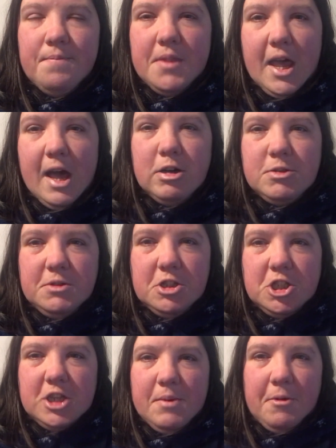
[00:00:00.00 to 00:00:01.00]
It helps me to
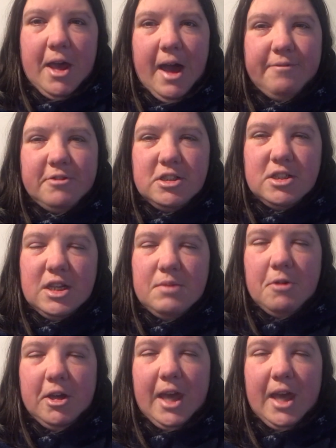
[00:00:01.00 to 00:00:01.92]
share my advocacy, my